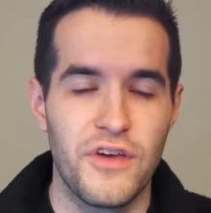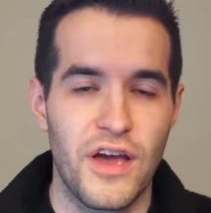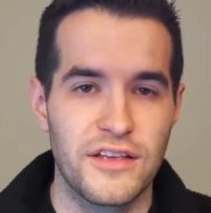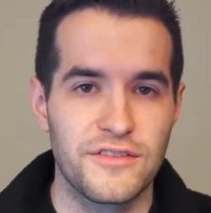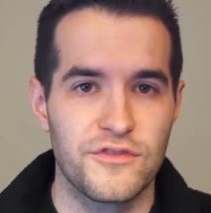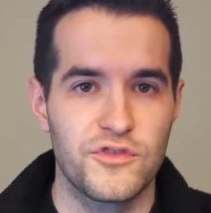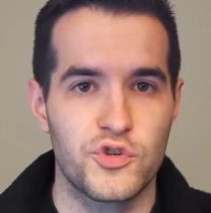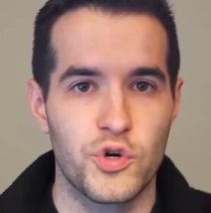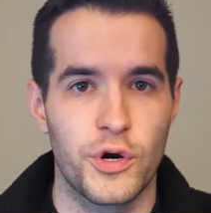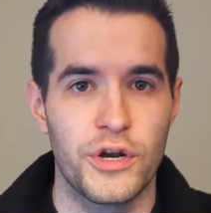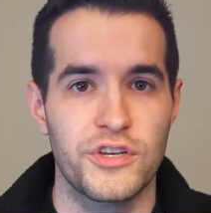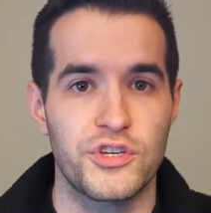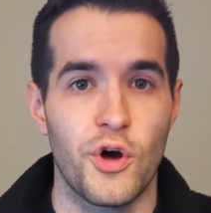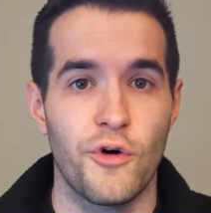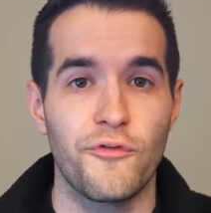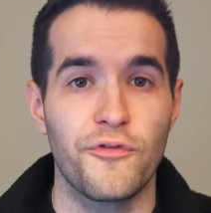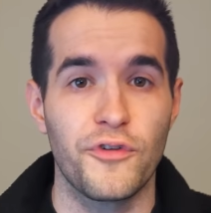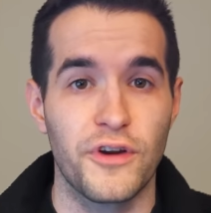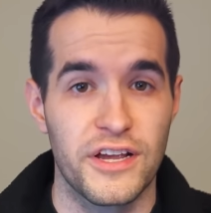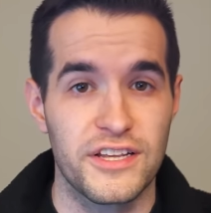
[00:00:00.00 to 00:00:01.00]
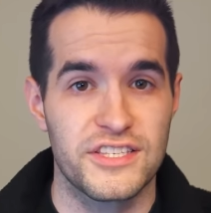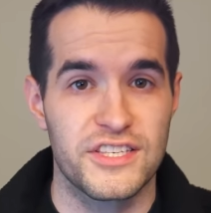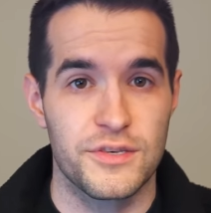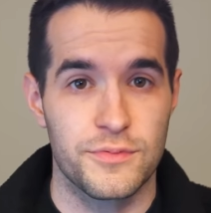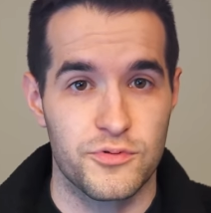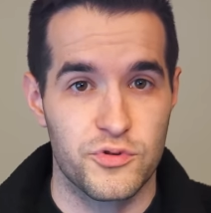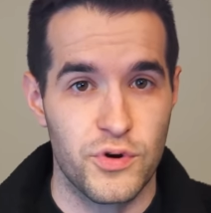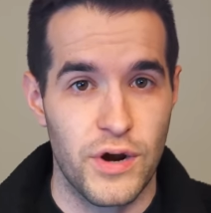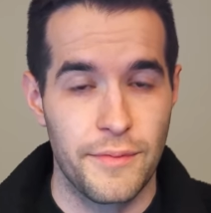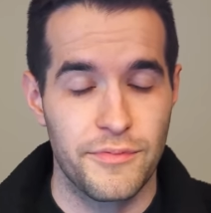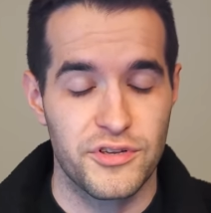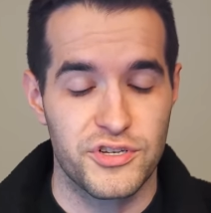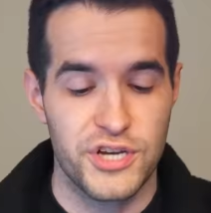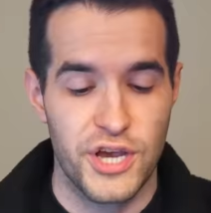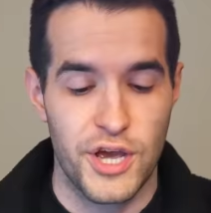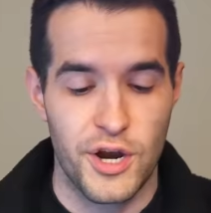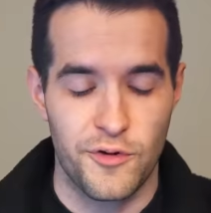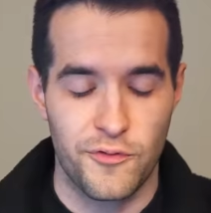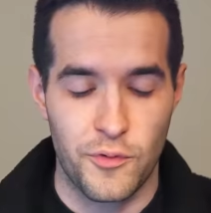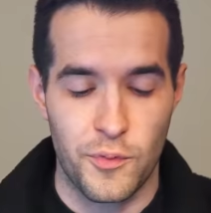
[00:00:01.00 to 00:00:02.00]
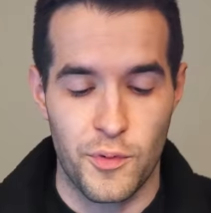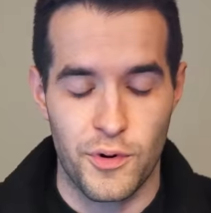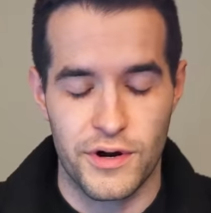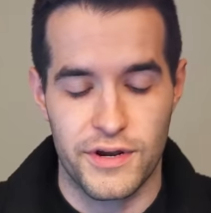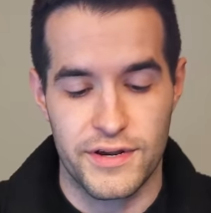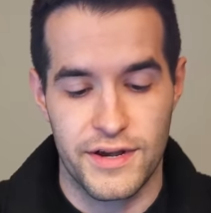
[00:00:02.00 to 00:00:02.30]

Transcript: you guys enjoyed it, don't forget to subscribe to the channel for more